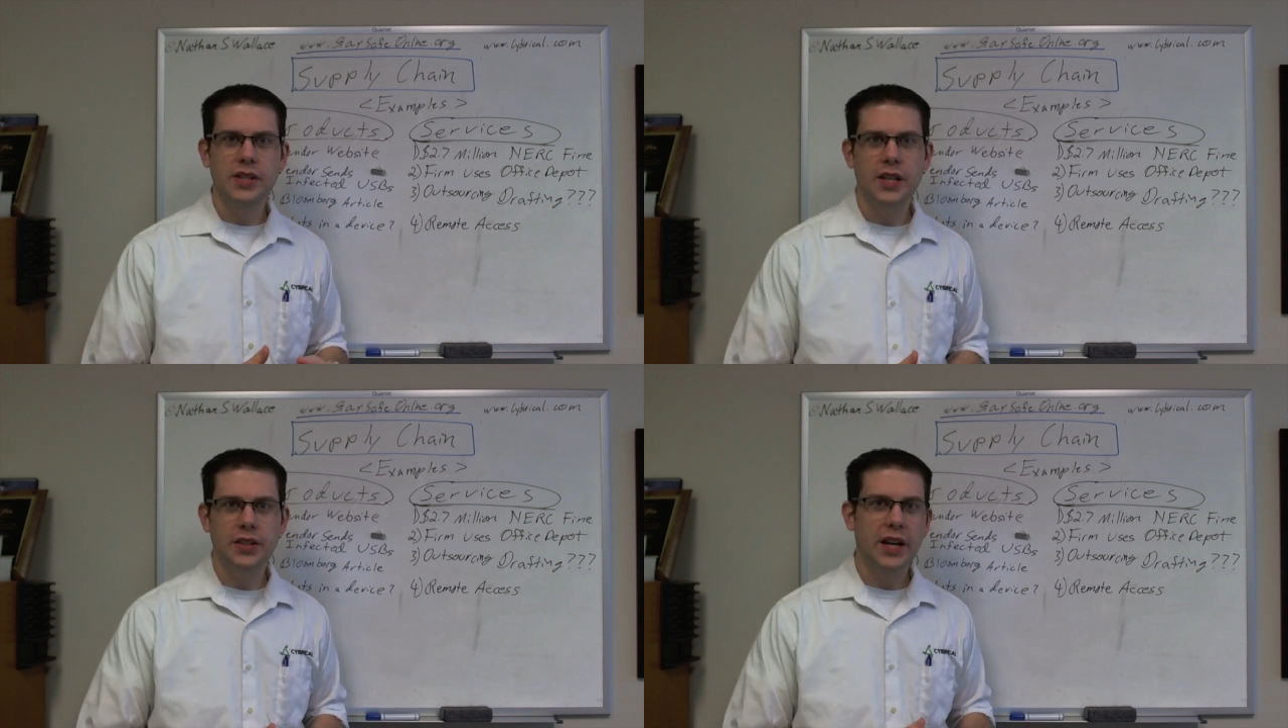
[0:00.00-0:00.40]

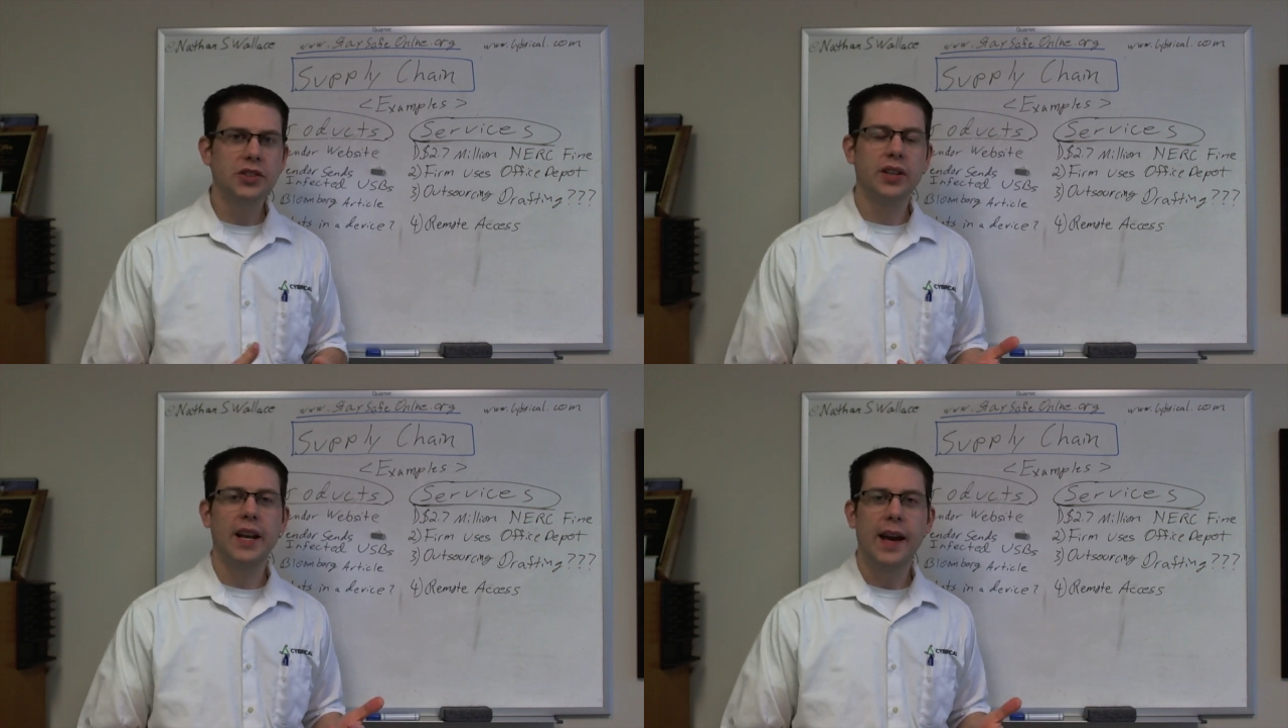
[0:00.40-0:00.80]
There's
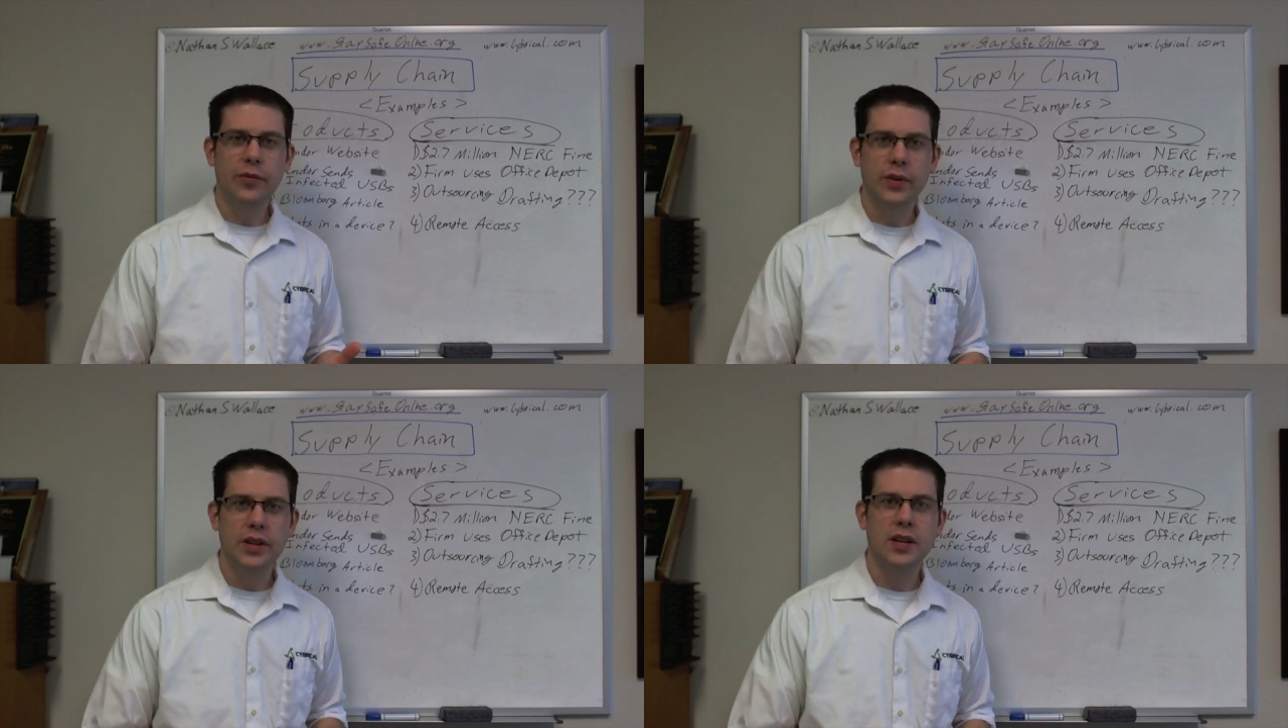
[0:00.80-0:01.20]
actually a name
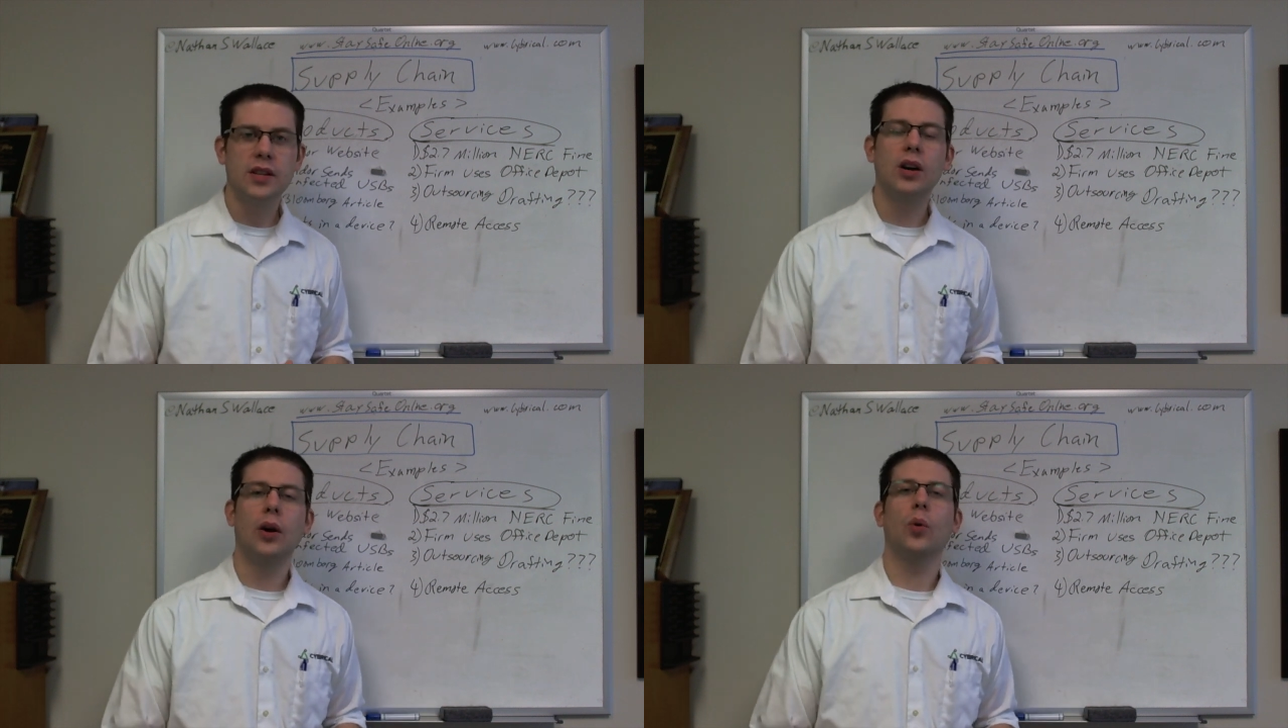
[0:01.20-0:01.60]
for this, and it's
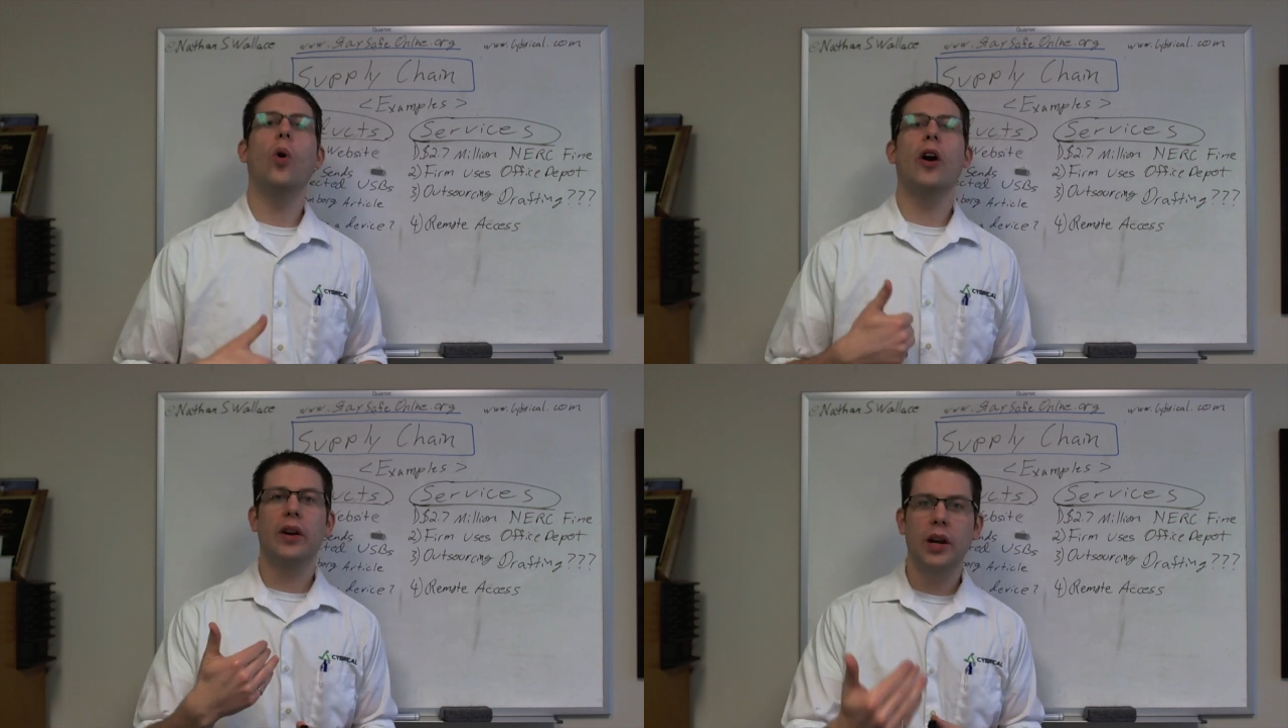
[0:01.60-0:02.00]
called a
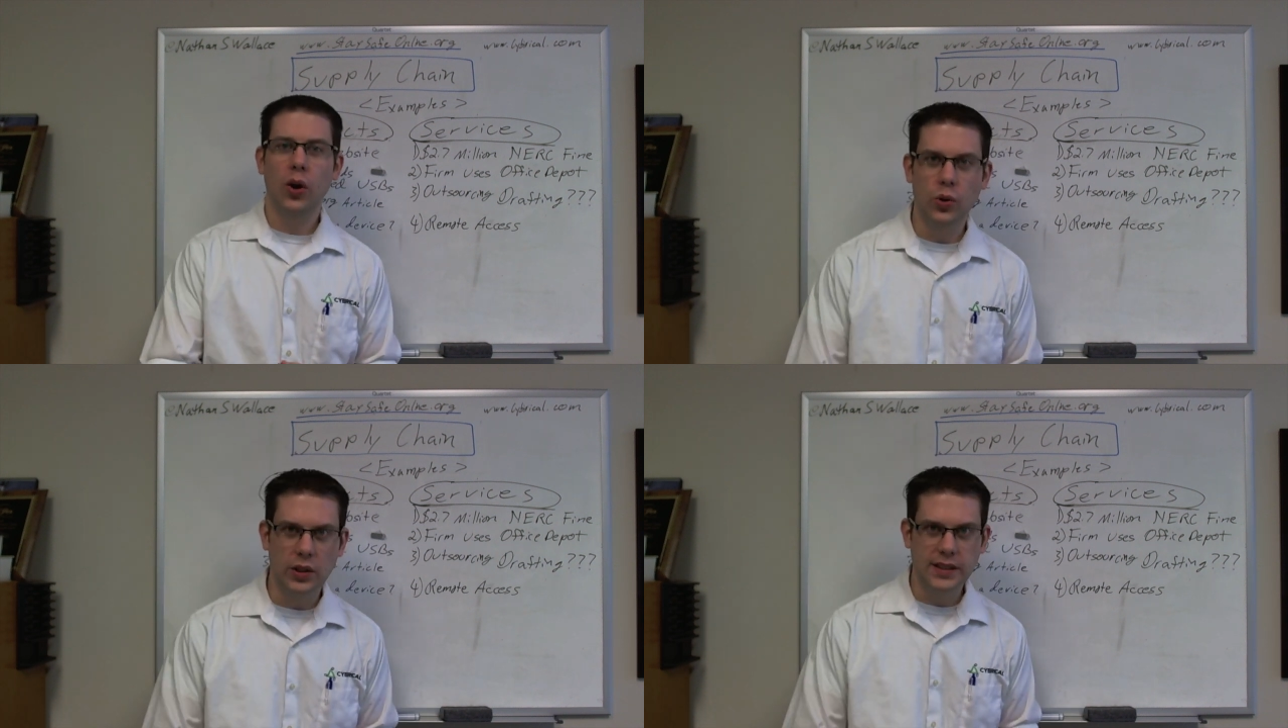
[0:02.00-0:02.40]
watering
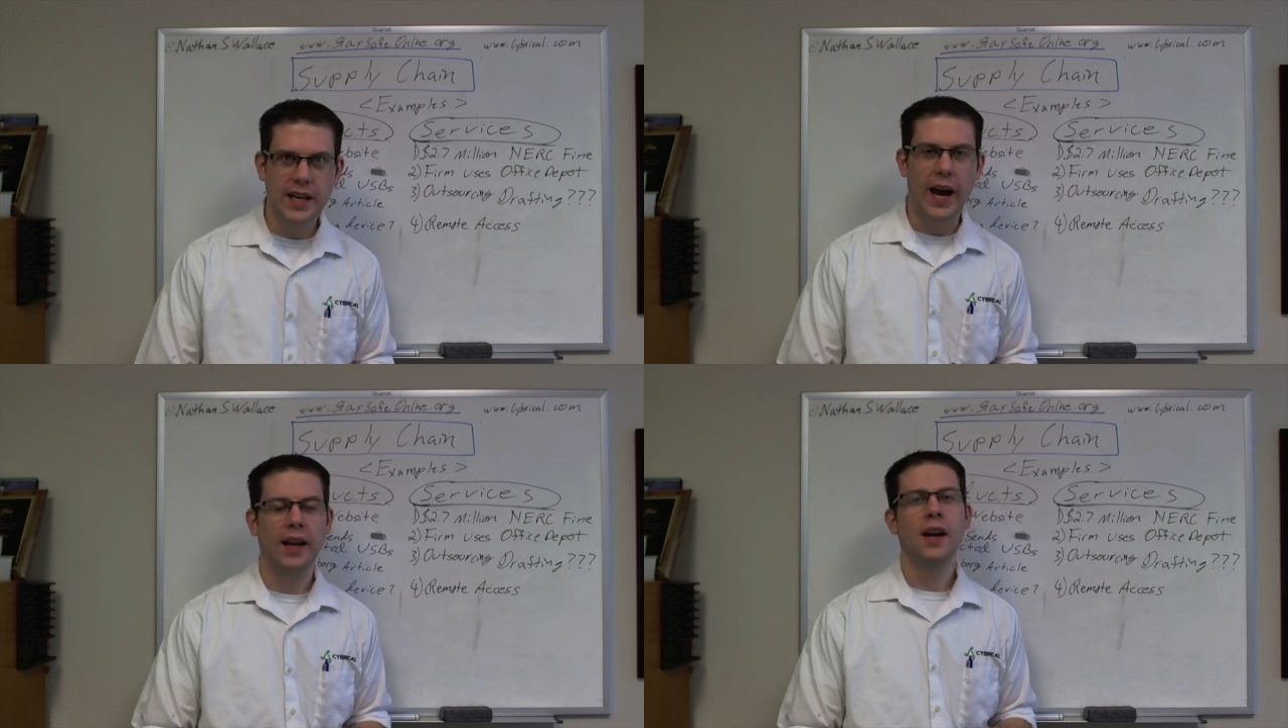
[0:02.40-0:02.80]
hole attack.